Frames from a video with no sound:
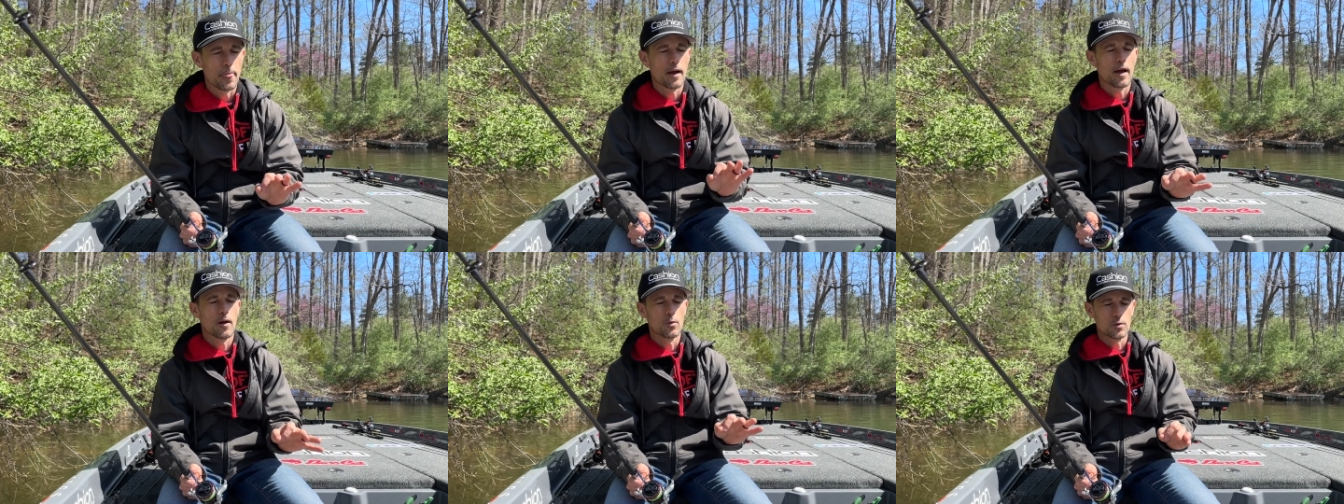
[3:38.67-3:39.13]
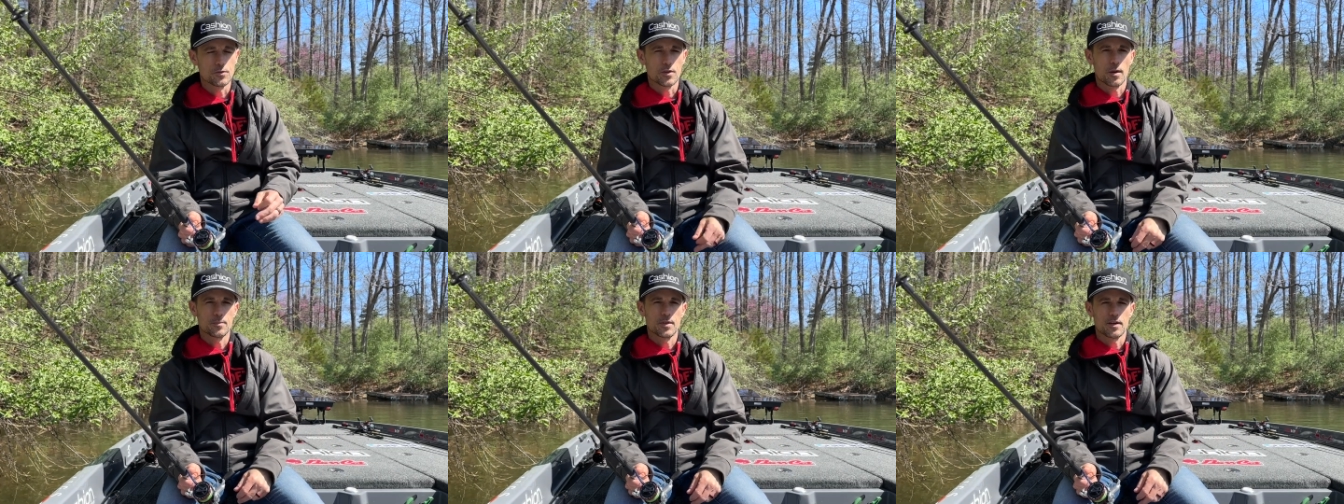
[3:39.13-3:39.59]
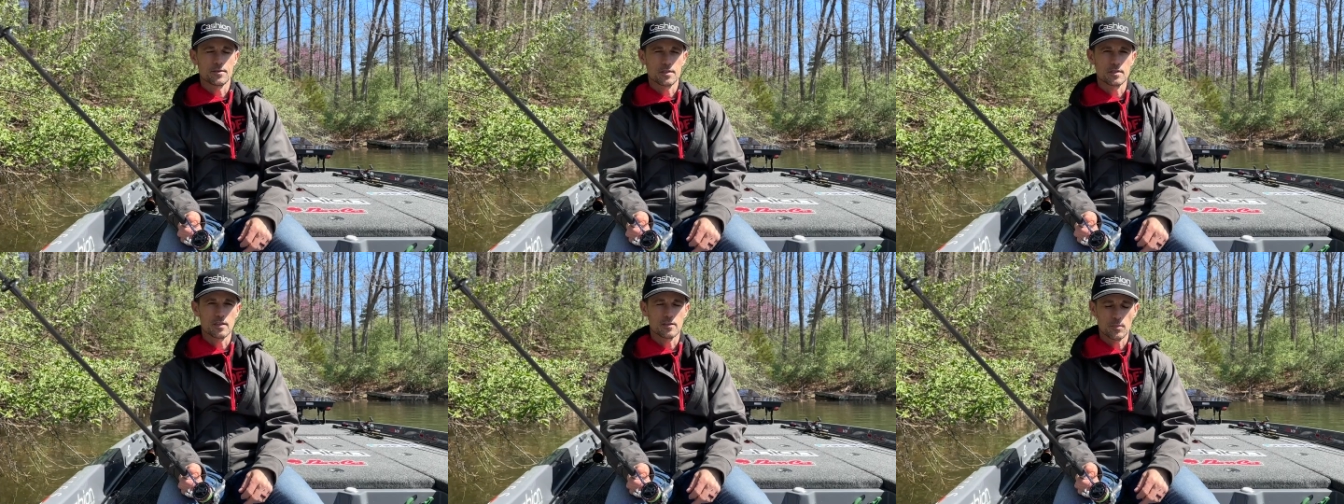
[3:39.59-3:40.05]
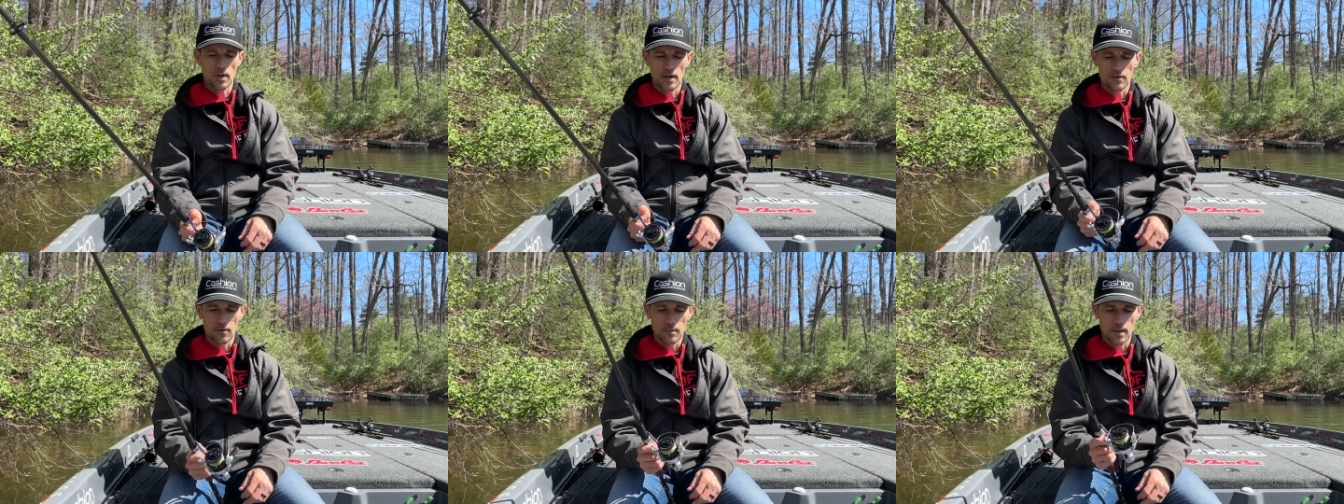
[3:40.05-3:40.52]
I will drop down to 6
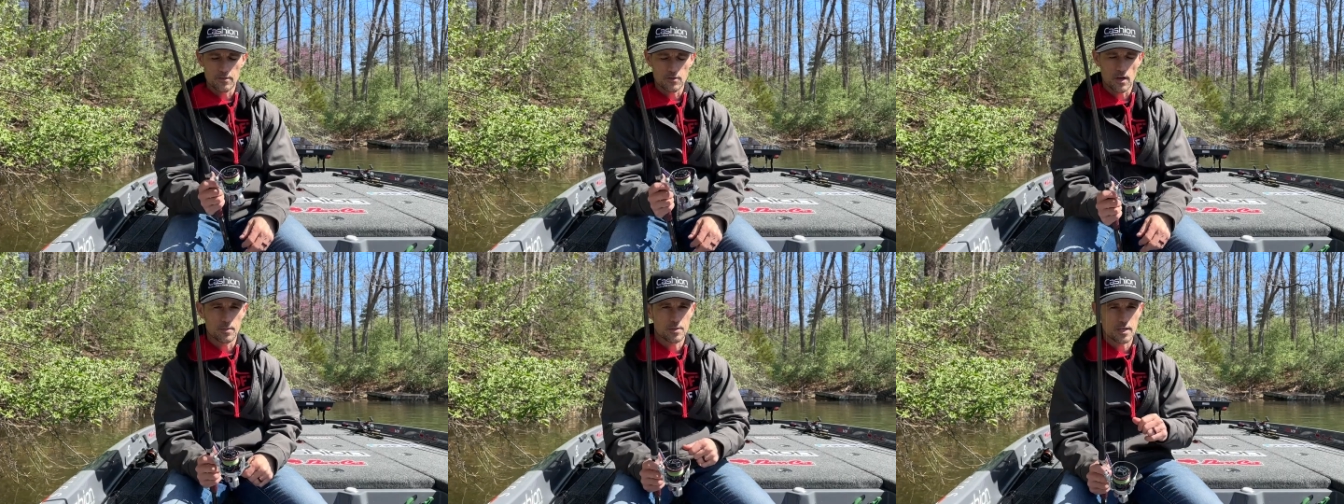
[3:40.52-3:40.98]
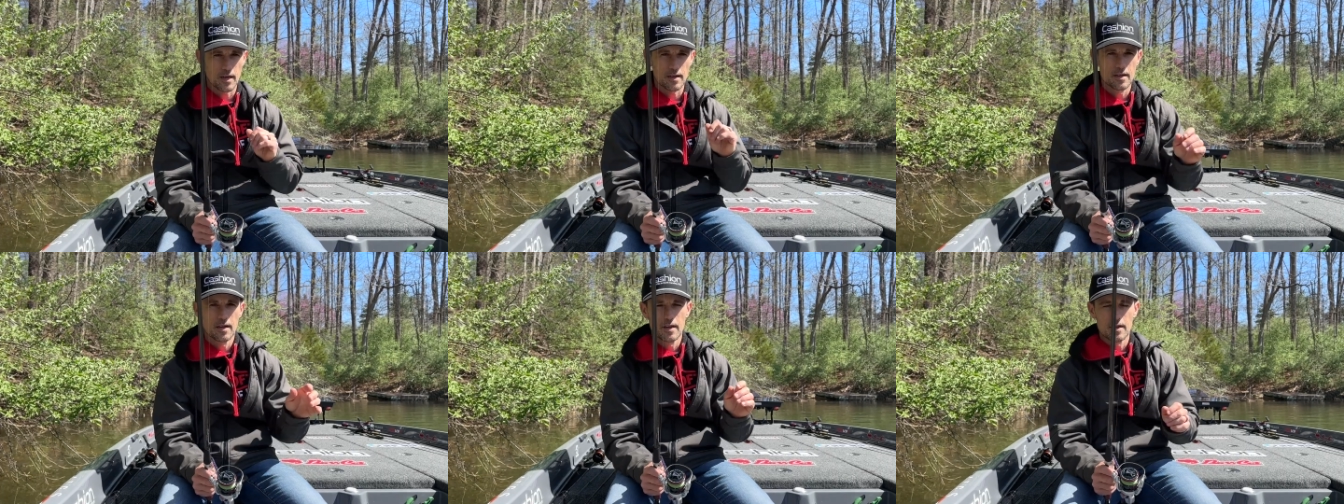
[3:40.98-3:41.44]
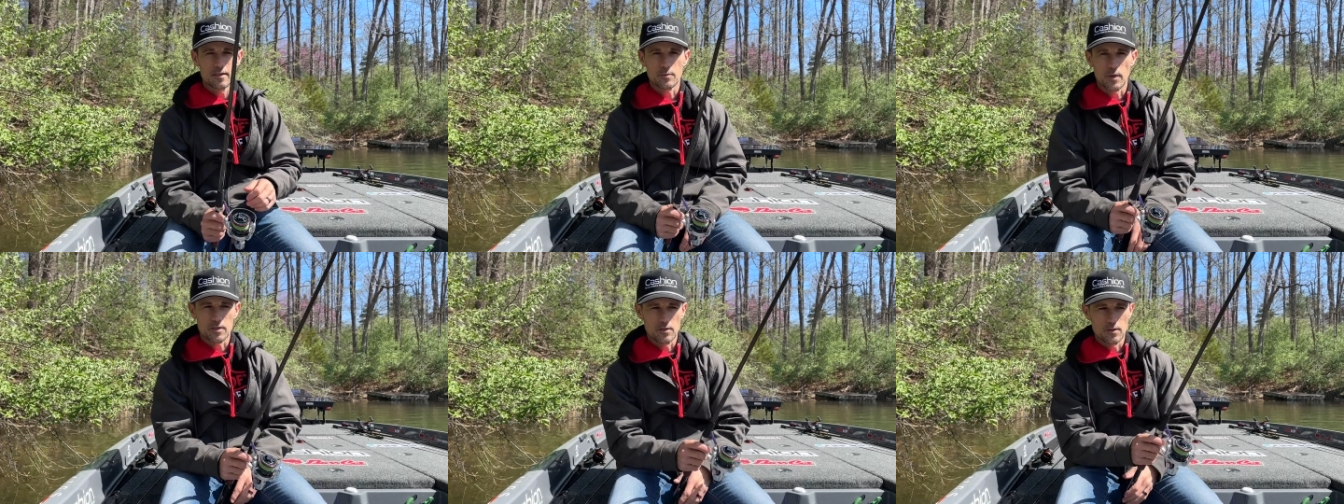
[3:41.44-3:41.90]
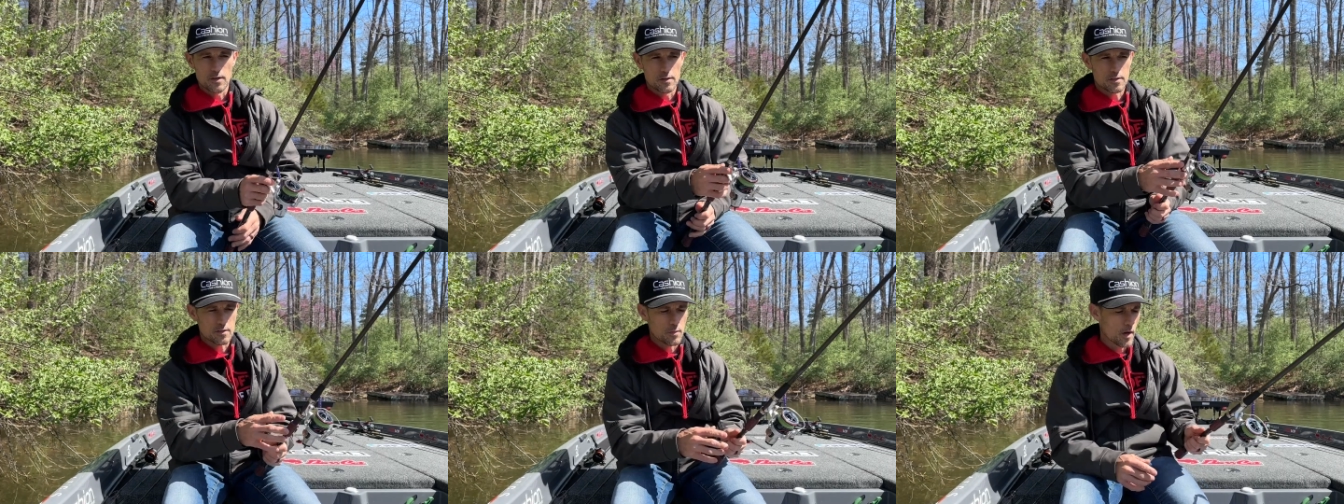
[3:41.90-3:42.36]
pound on my drop shot, especially
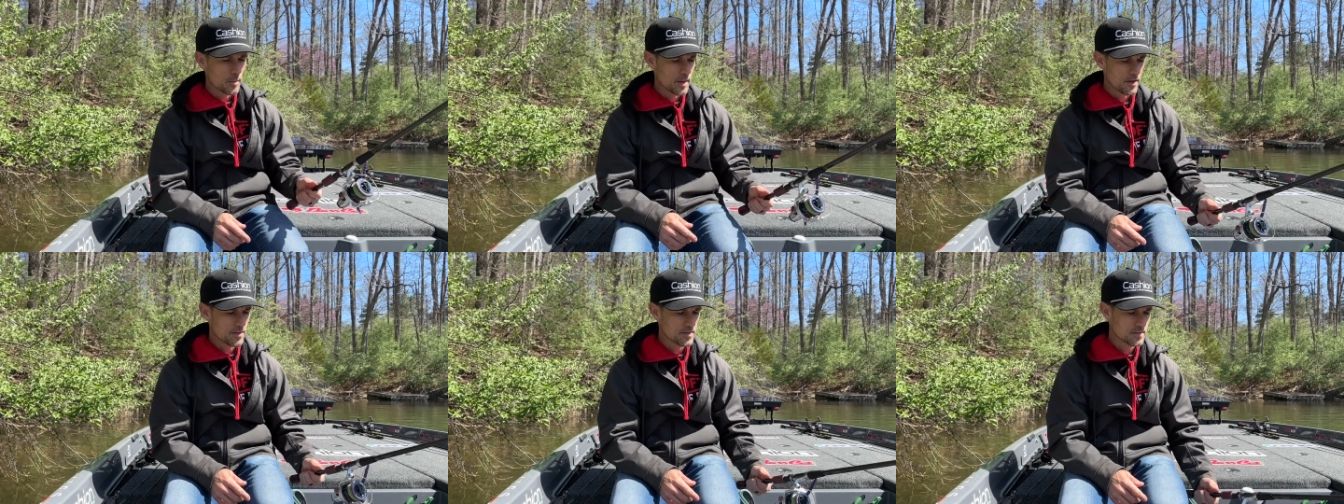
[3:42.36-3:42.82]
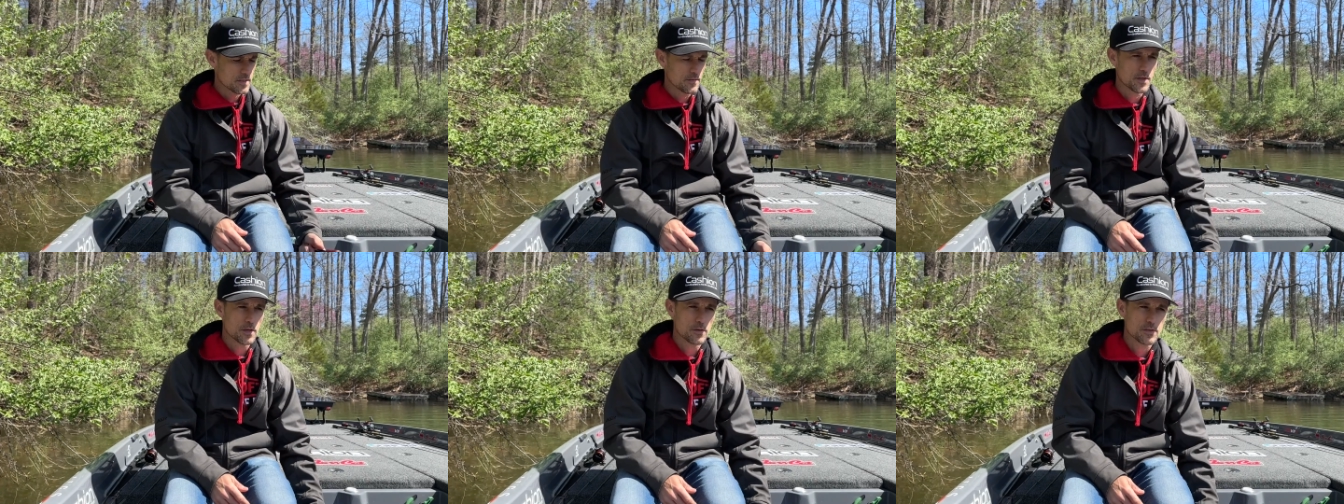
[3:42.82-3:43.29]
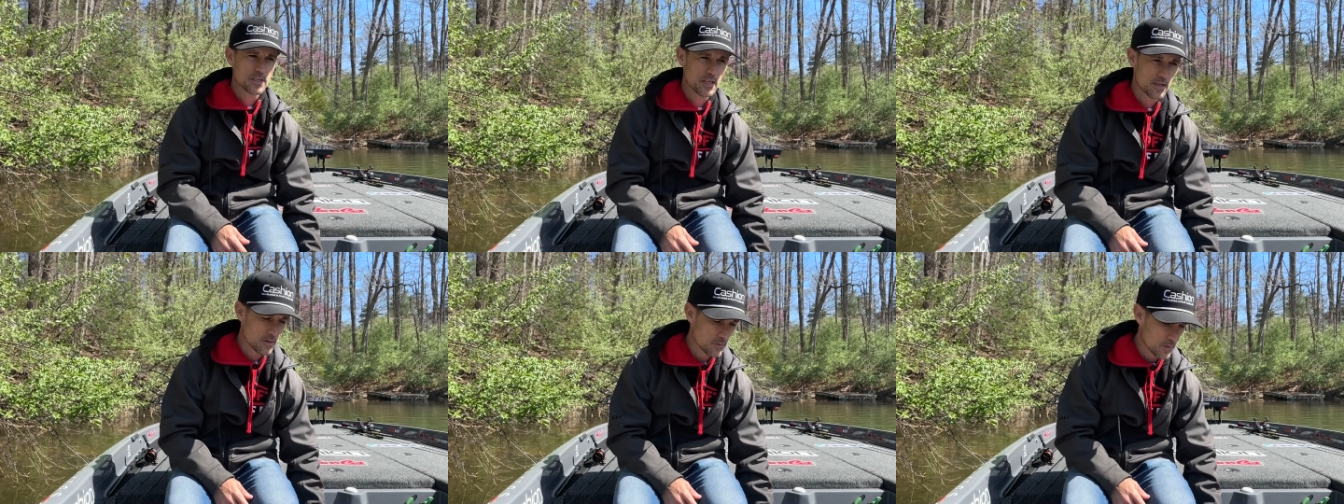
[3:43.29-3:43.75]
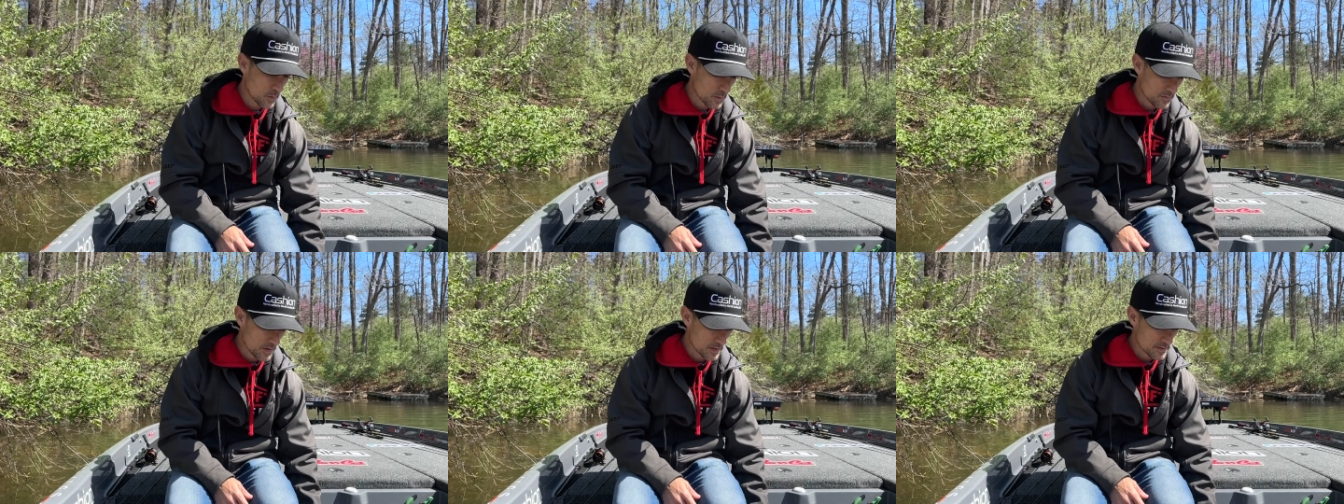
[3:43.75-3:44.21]
those smallmouth and stuff that you're seeing on
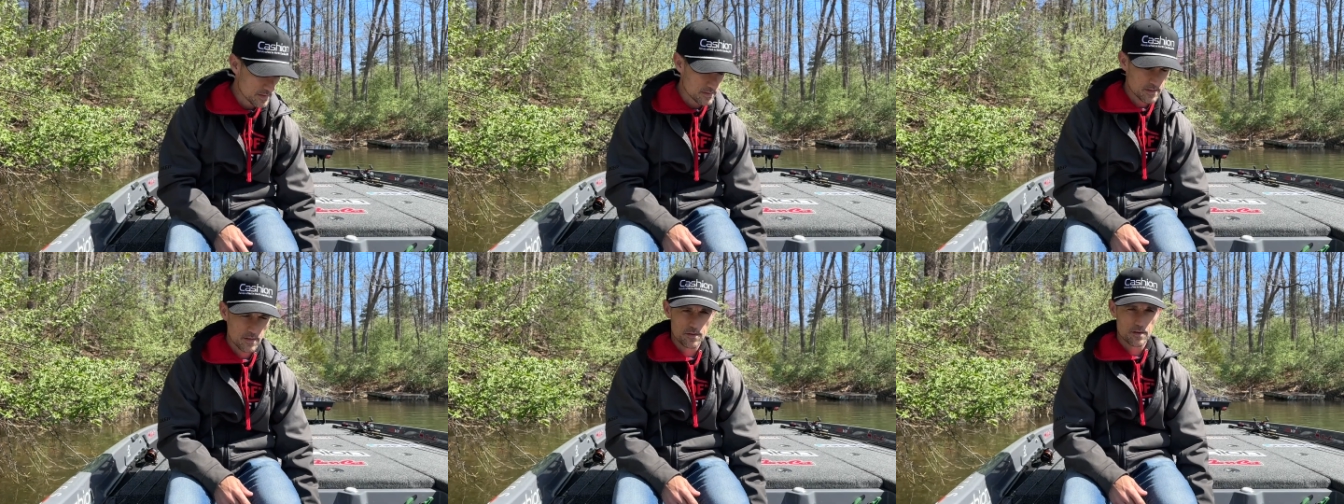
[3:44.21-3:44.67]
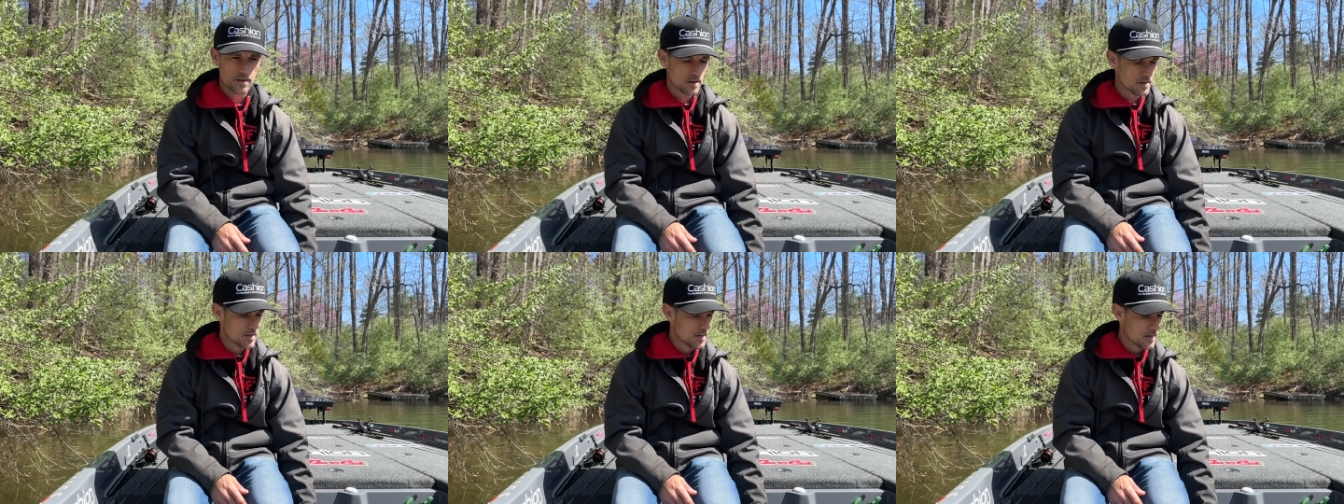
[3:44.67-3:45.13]
forward-facing sonar.